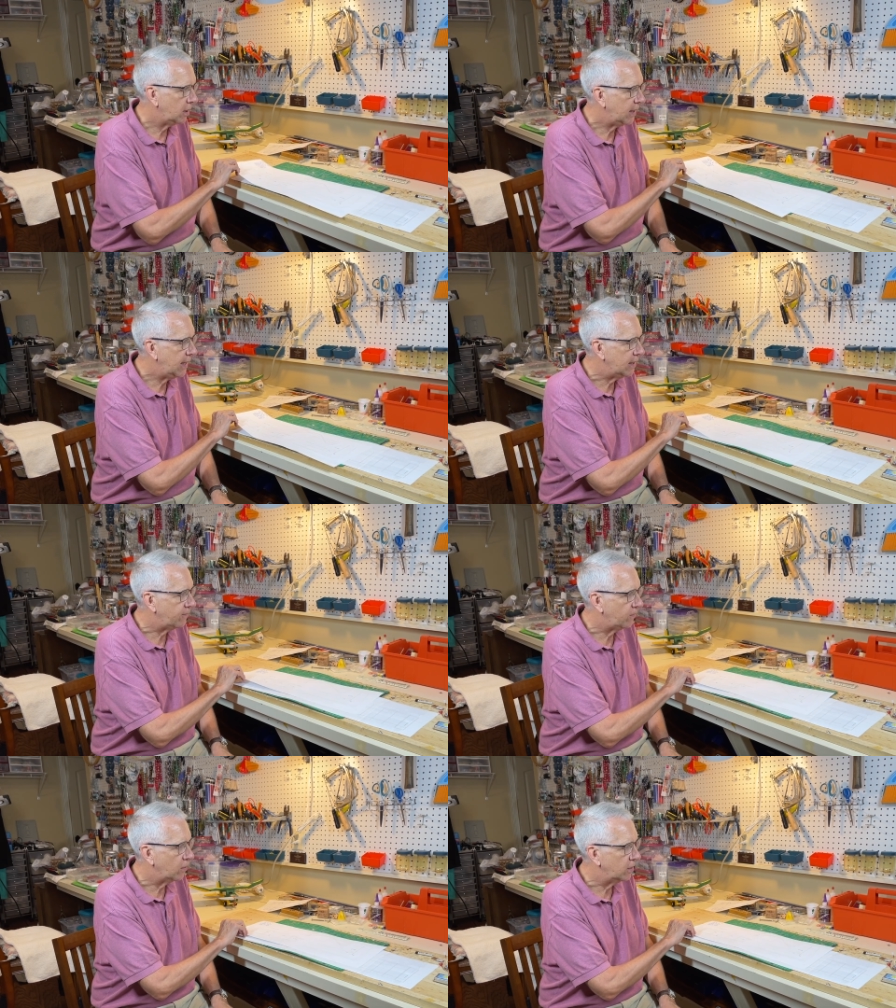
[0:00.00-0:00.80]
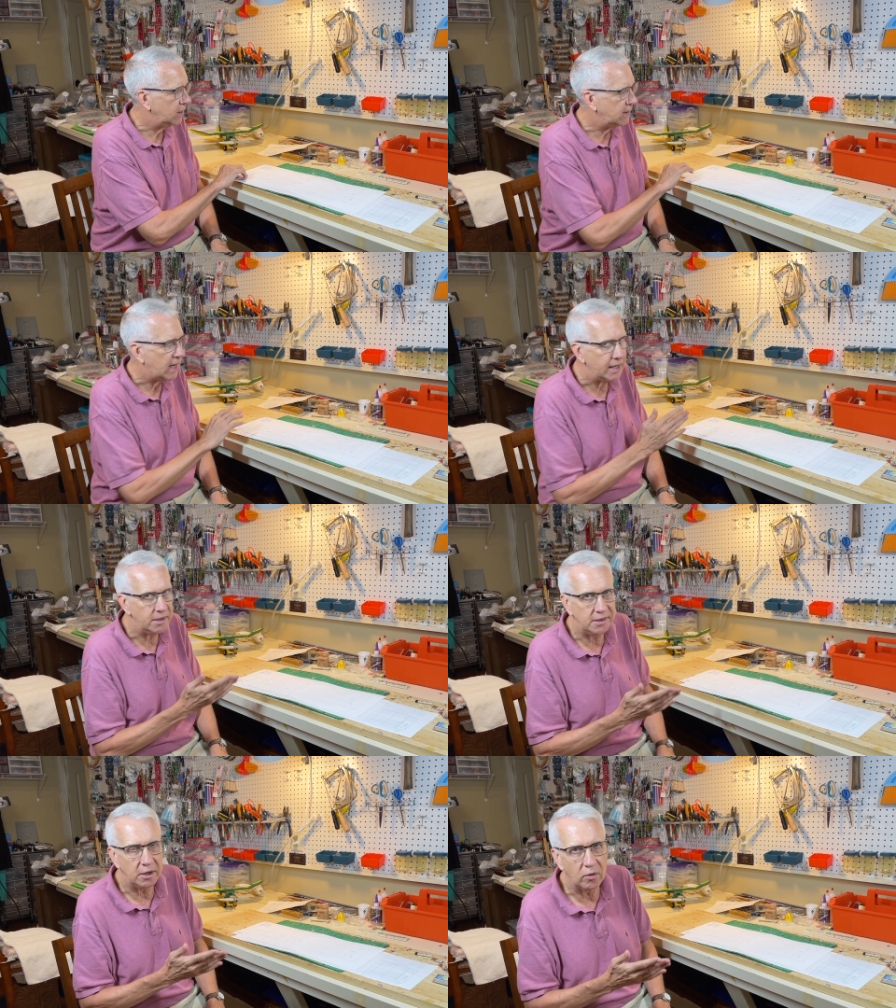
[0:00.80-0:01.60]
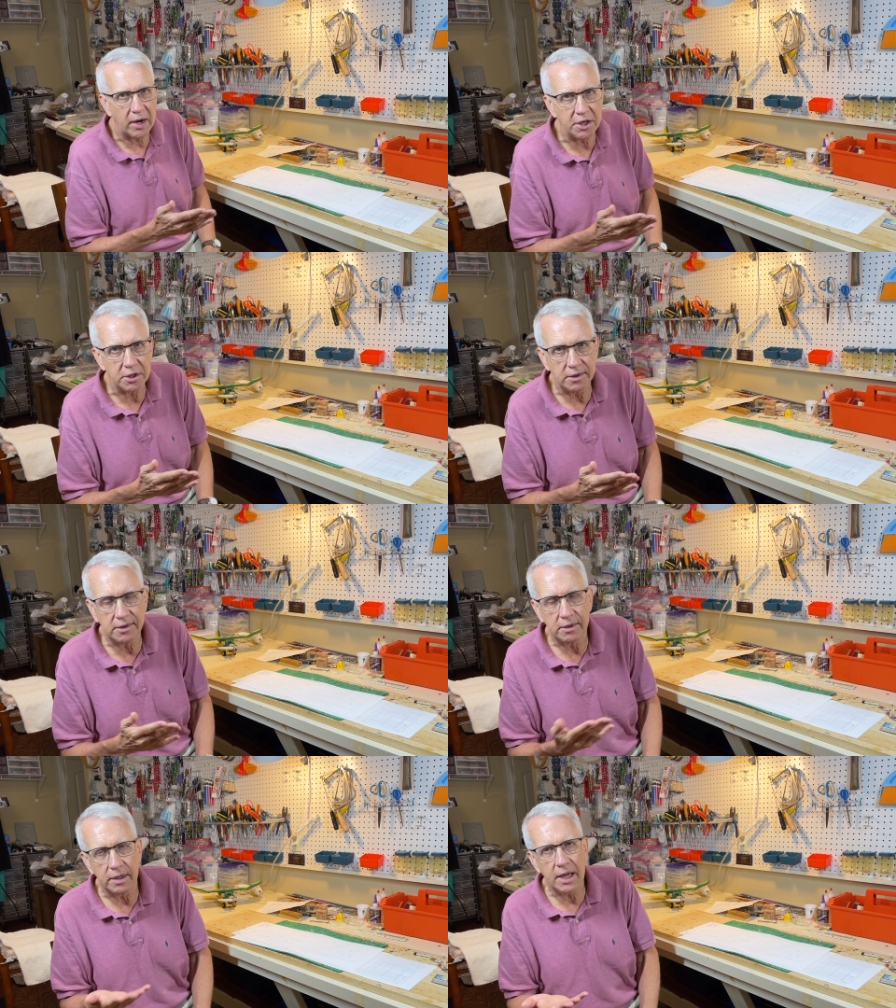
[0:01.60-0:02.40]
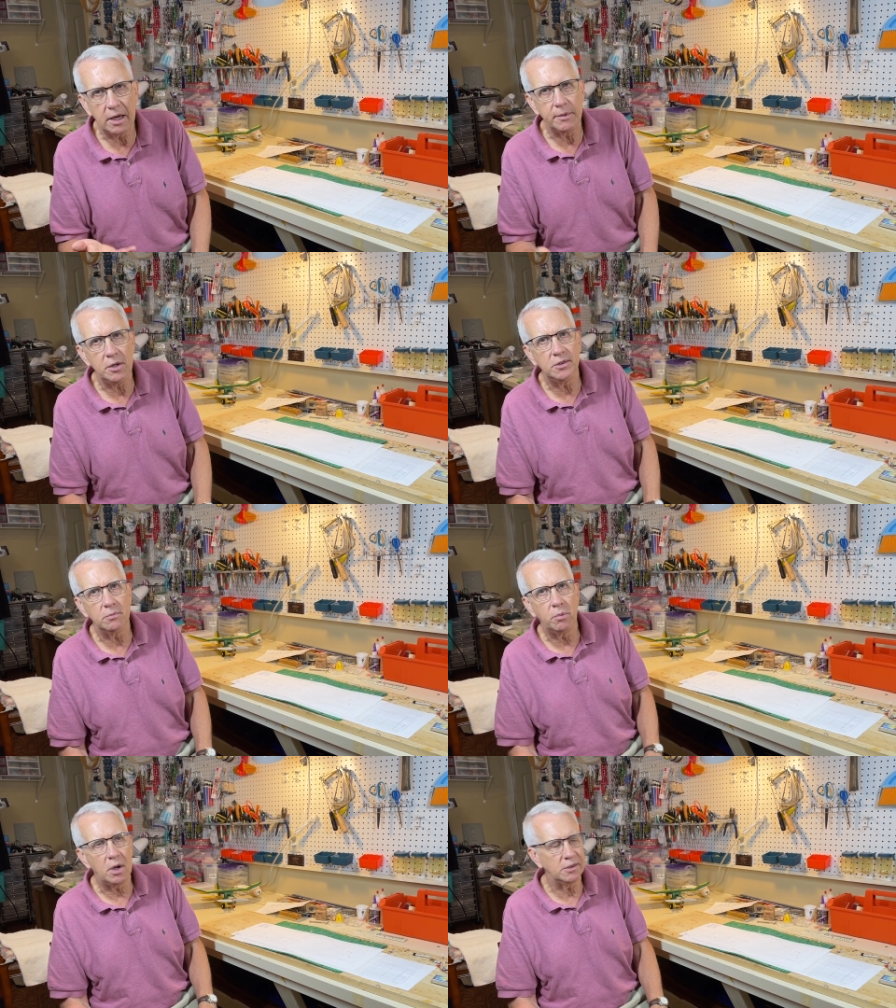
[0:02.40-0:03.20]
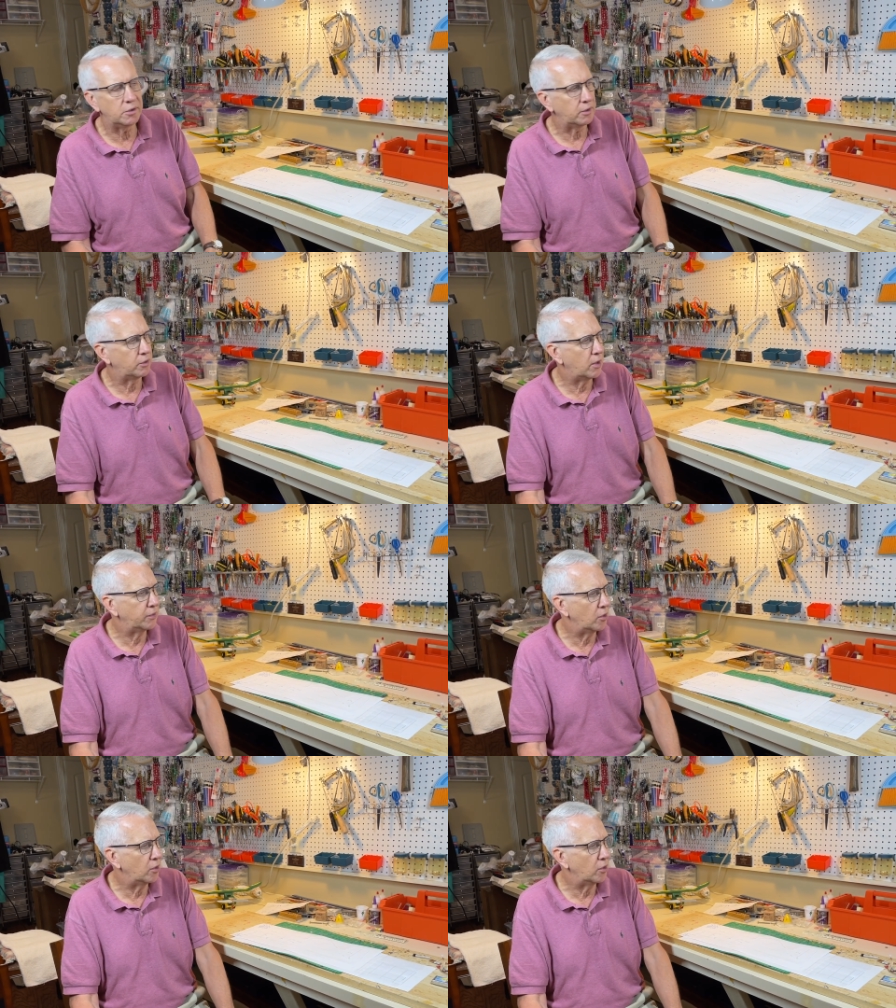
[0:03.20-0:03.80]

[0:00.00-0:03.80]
it for design considerations. Again, I'll be using balsa throughout the